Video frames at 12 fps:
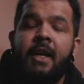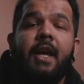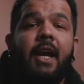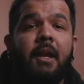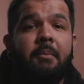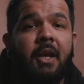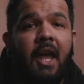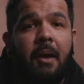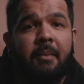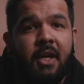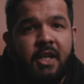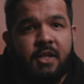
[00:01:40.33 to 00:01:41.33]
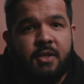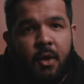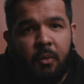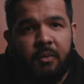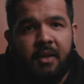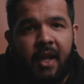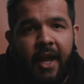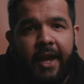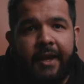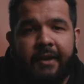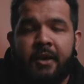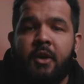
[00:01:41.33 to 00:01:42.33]
It kind of became its own
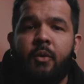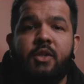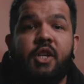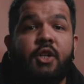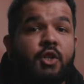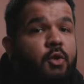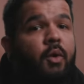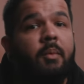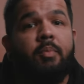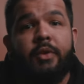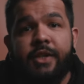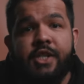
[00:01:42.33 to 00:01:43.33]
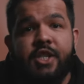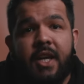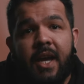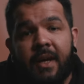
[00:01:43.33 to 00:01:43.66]
thing, which I do appreciate.